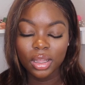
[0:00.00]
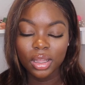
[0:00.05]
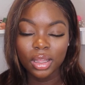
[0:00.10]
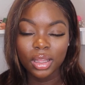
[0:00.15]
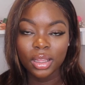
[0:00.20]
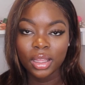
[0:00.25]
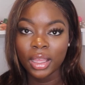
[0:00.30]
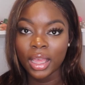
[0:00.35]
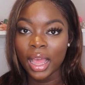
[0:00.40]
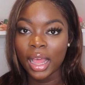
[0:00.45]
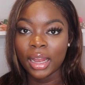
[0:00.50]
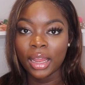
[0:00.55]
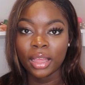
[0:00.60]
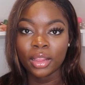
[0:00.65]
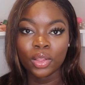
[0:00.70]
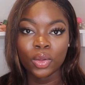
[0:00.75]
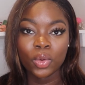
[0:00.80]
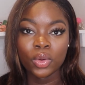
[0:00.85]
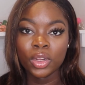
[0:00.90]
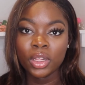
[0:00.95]
Yeah, like
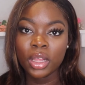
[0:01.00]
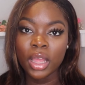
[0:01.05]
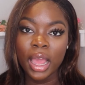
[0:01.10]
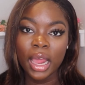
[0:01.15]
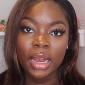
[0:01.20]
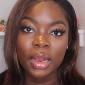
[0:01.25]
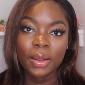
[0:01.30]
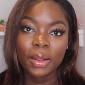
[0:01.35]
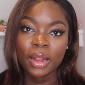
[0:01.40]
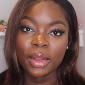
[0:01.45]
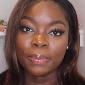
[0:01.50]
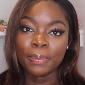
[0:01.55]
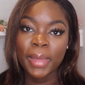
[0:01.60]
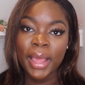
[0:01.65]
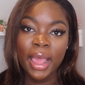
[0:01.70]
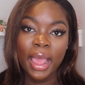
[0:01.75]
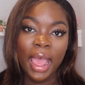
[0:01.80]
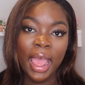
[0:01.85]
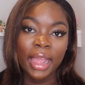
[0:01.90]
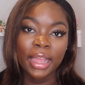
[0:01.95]
the only
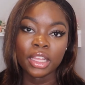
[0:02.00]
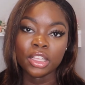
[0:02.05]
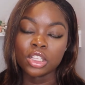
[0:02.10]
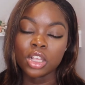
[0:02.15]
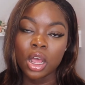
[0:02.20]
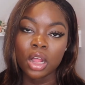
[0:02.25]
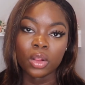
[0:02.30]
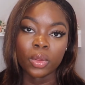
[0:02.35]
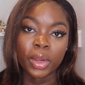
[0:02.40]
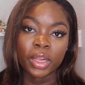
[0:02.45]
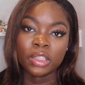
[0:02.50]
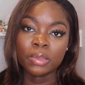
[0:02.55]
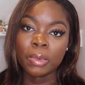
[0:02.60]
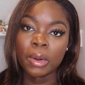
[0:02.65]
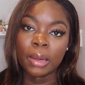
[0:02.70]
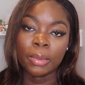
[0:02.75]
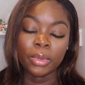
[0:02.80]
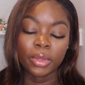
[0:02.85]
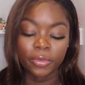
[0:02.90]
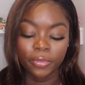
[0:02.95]
pet I can tolerate is
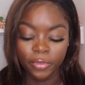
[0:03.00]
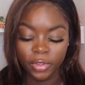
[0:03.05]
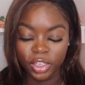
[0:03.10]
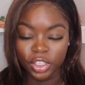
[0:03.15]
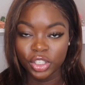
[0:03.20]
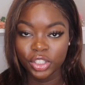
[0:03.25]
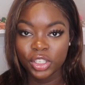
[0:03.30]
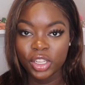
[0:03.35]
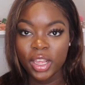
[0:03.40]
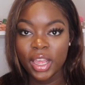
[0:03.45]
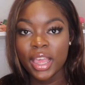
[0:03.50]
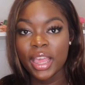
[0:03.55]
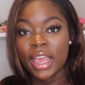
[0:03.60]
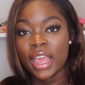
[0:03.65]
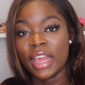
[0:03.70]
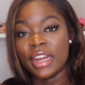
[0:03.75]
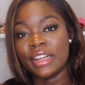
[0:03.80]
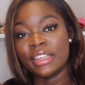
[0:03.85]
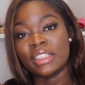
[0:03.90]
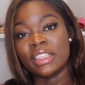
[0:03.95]
probably a fish.
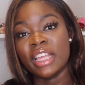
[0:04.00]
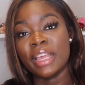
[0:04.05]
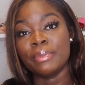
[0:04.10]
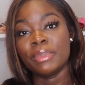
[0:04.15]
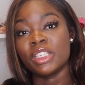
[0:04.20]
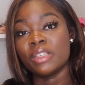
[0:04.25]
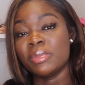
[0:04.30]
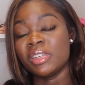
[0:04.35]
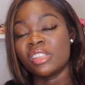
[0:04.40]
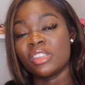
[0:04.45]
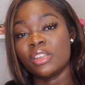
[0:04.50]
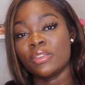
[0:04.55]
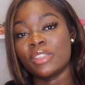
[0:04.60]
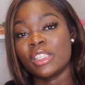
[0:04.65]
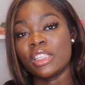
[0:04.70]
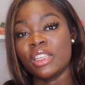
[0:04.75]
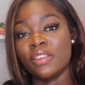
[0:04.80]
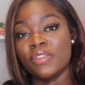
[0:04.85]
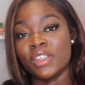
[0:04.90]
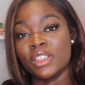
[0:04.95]
And his name is Mr.
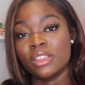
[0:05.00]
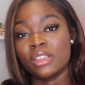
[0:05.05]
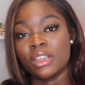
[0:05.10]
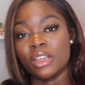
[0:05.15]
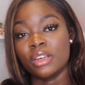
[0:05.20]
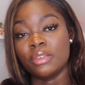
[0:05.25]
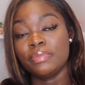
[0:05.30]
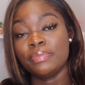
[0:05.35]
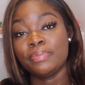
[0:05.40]
Stevenson.